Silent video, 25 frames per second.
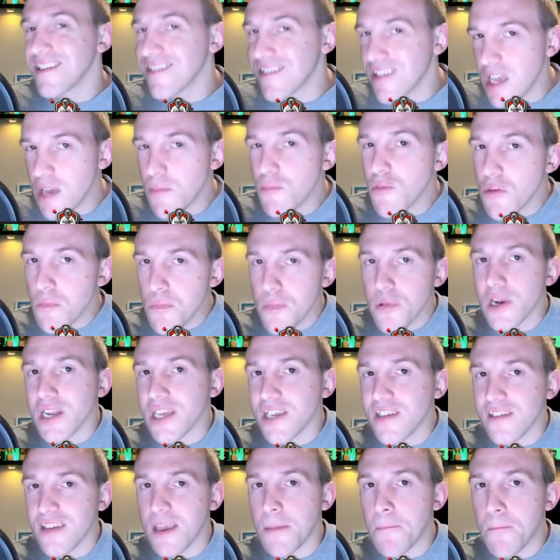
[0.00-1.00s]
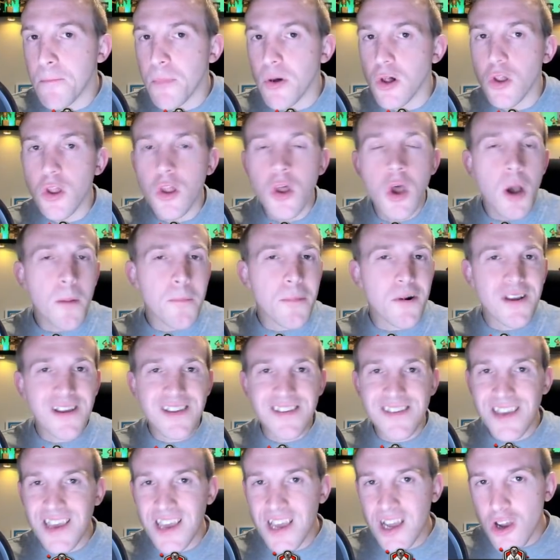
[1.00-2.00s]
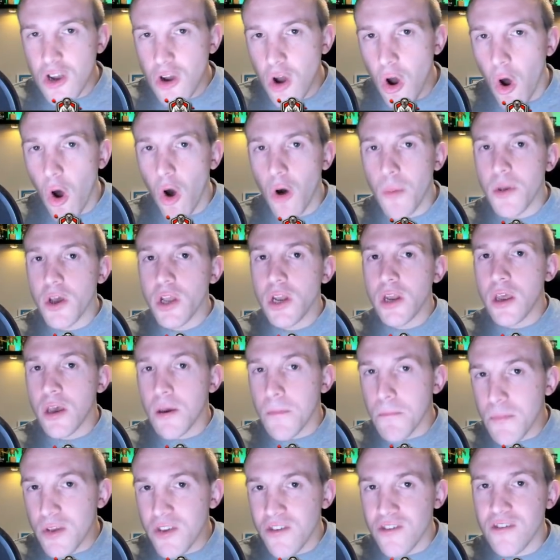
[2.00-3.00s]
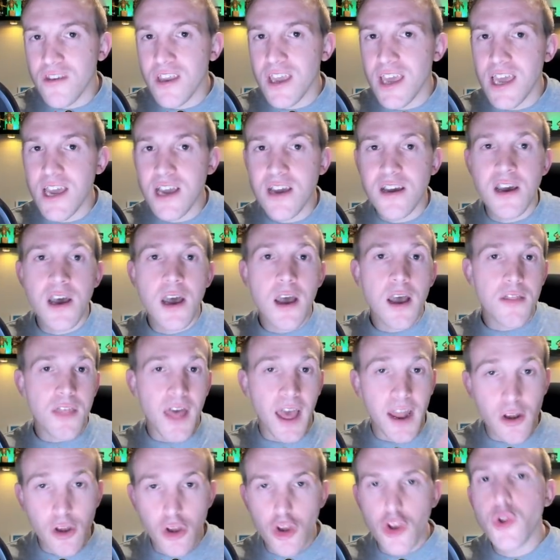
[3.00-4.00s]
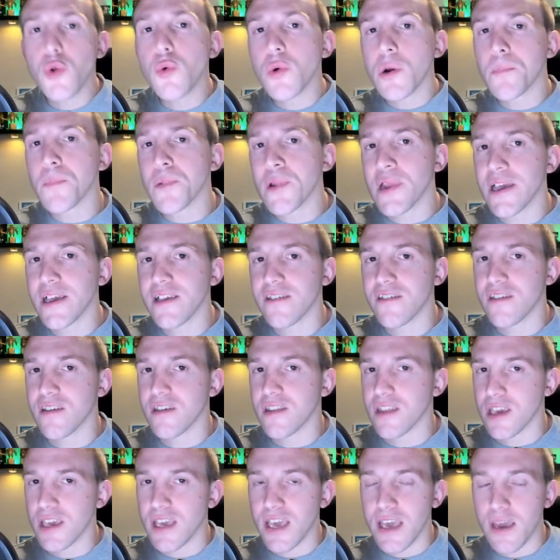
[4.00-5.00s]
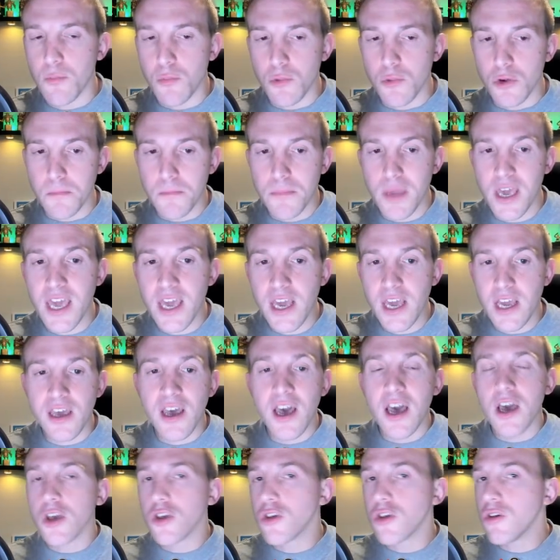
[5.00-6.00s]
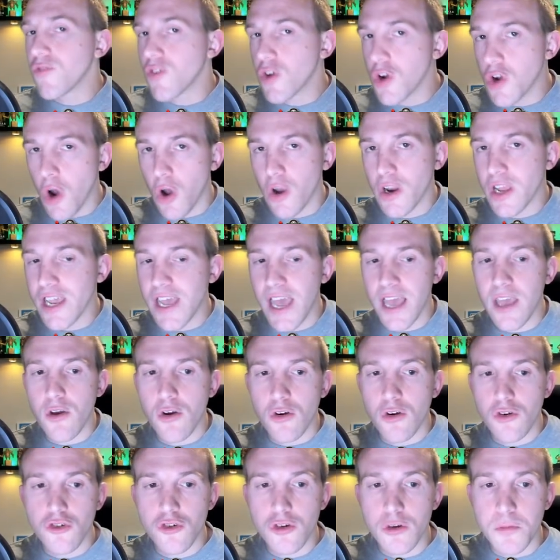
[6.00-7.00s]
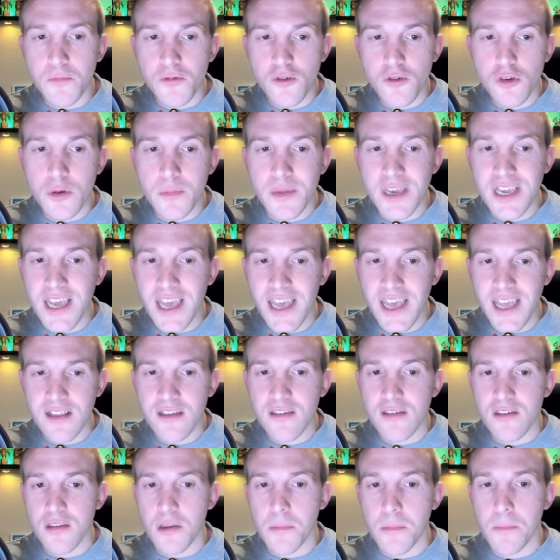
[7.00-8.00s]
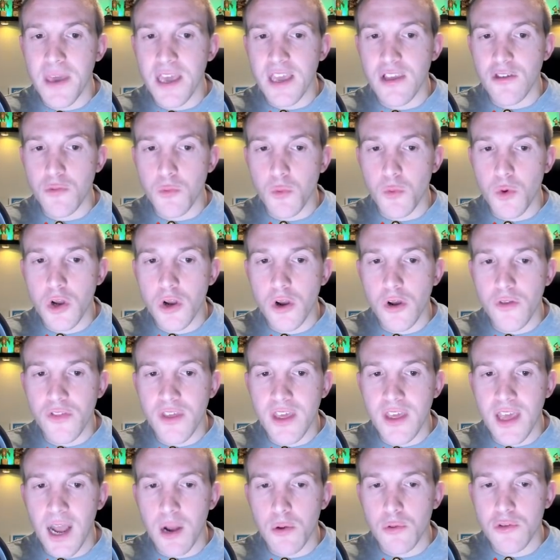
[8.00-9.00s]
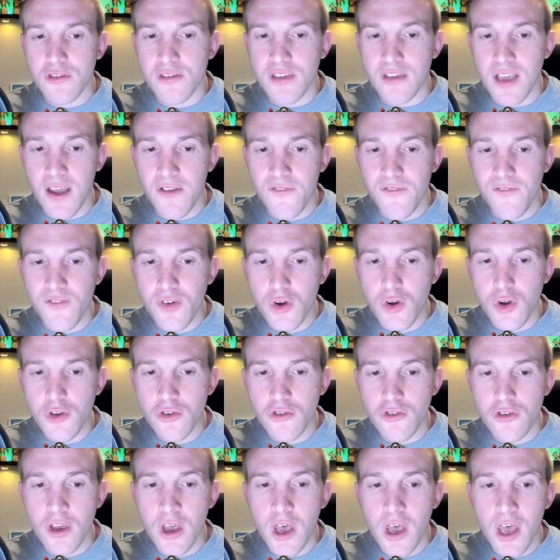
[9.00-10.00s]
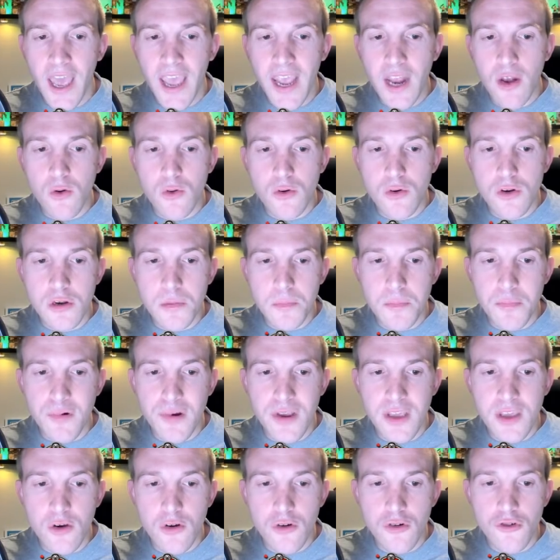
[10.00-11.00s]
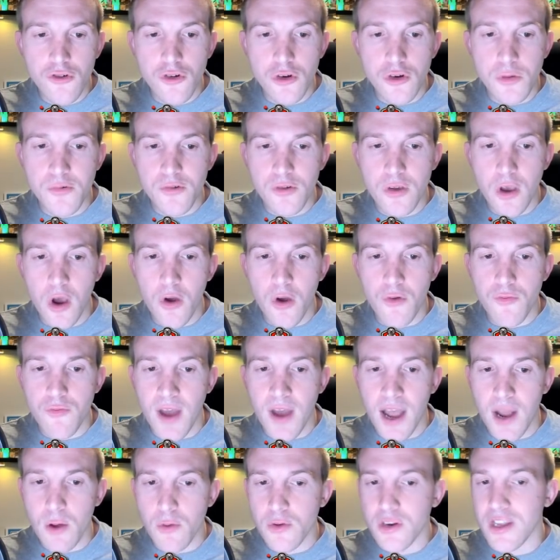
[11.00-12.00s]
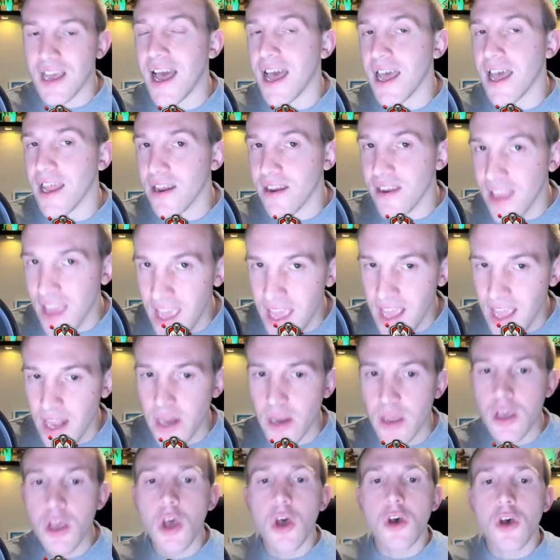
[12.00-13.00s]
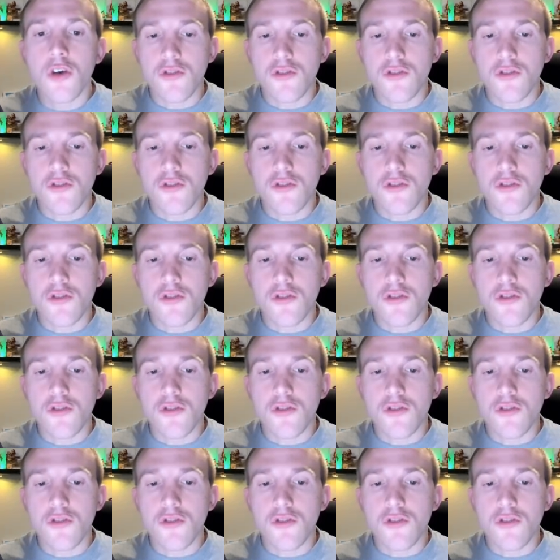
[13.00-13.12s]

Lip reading: Seems pretty simple, but it's a common mistake that newer players to the game will make, you've got to get your troops coming into the base. Work on the outside first in order to bring your troops around and in.